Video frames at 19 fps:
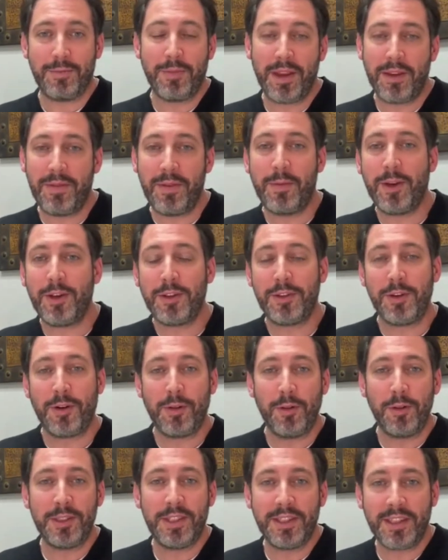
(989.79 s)
and maybe because
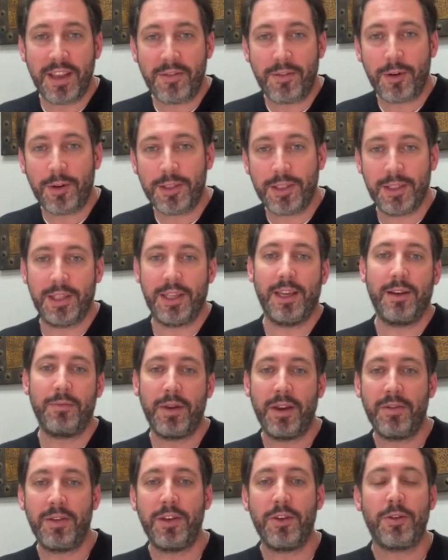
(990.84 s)
you're losing diversity,
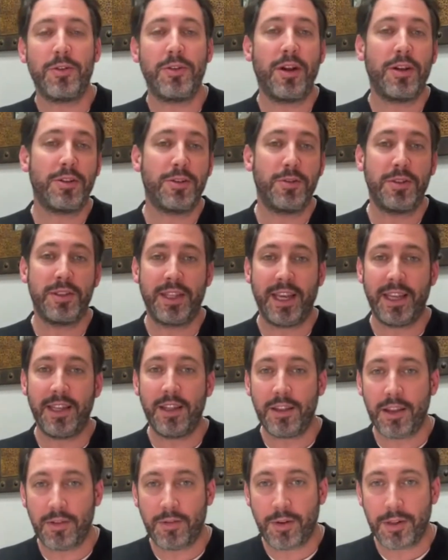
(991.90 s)
and maybe you're not
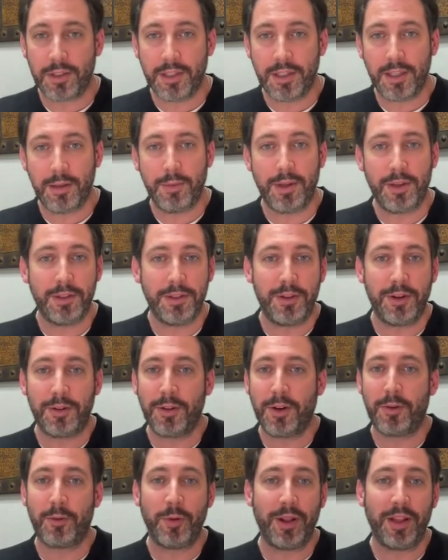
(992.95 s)
sustaining diversity because
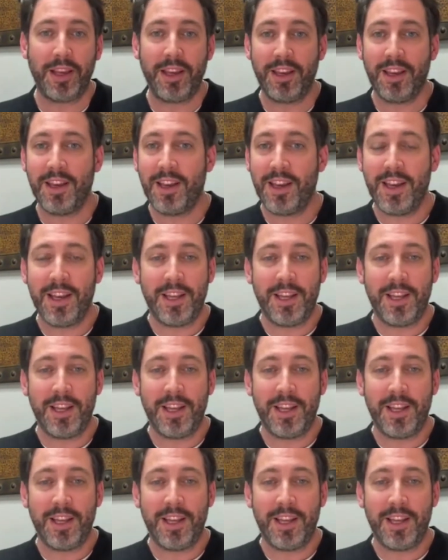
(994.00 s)
you're not really